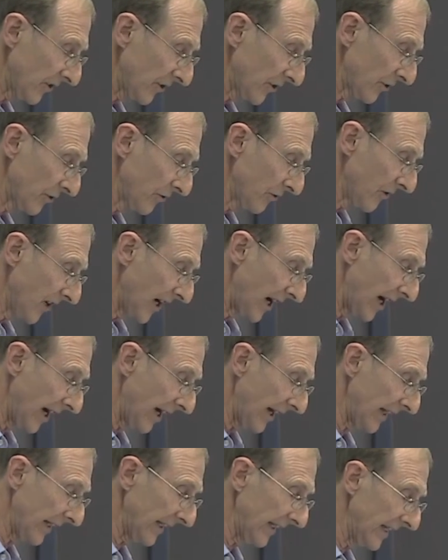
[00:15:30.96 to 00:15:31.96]
into
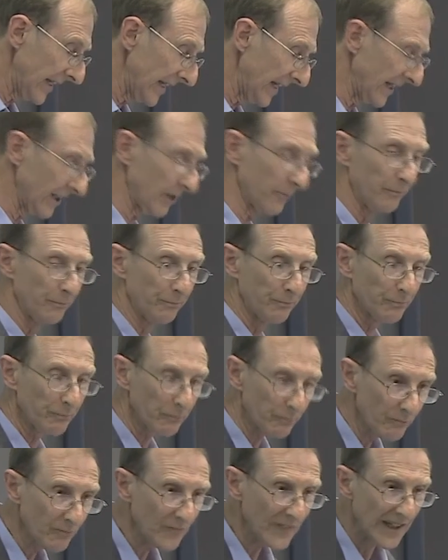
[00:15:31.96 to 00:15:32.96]
high gear?
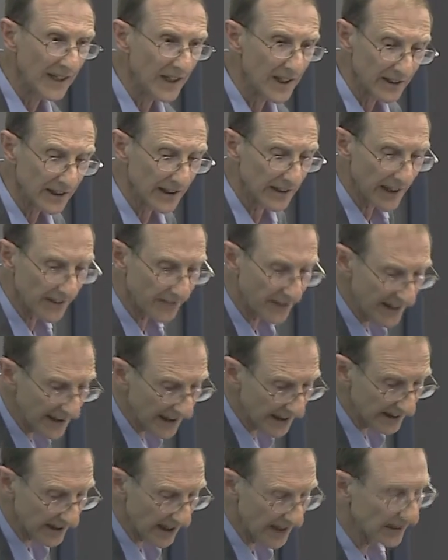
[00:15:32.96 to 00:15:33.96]
The
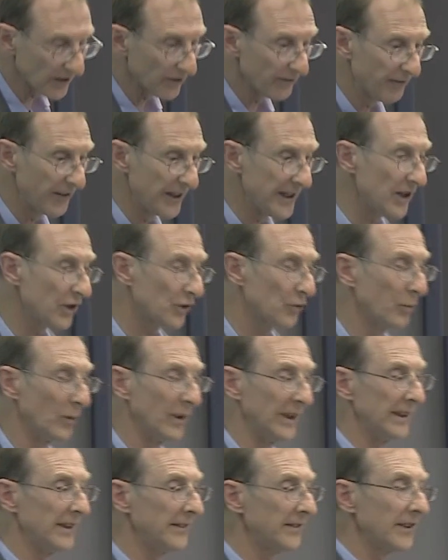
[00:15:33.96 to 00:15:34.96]
thing I'd like to finish
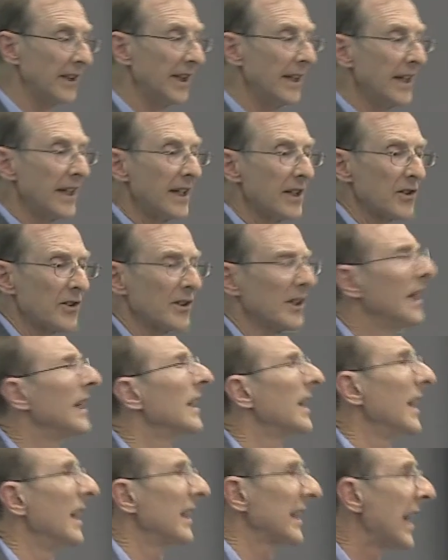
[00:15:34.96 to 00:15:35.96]
with is
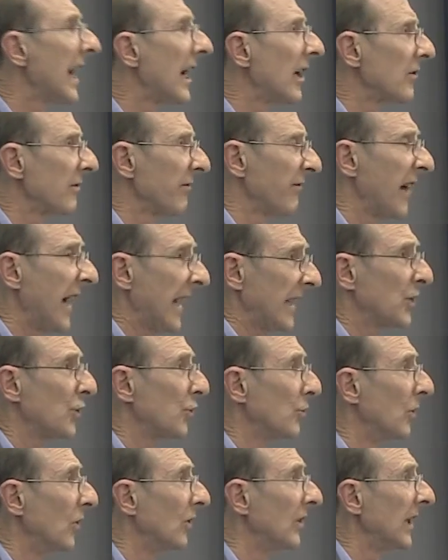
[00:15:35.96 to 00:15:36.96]
a
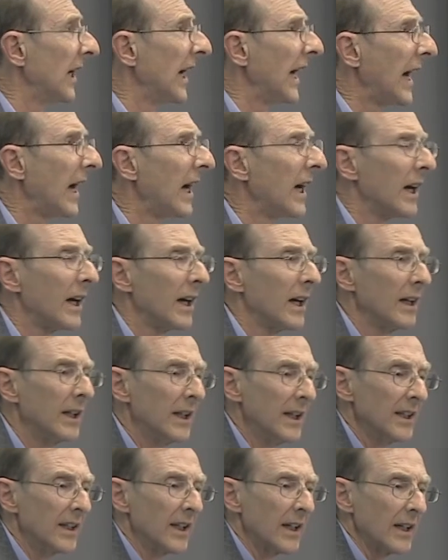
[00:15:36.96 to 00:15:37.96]
counterfactual.
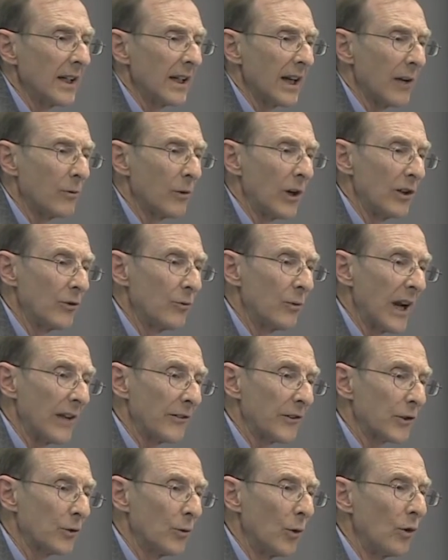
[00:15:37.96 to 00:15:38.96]
Uh, I won't
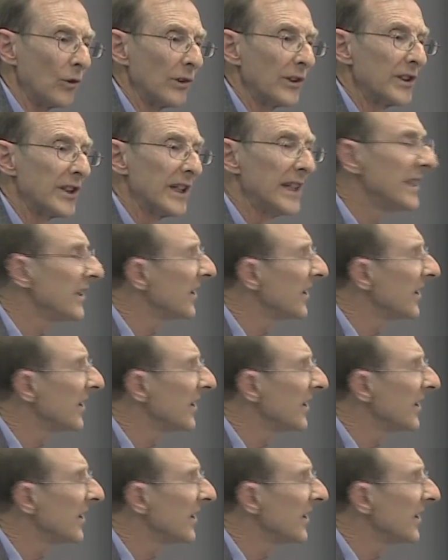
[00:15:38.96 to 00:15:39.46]
run through all the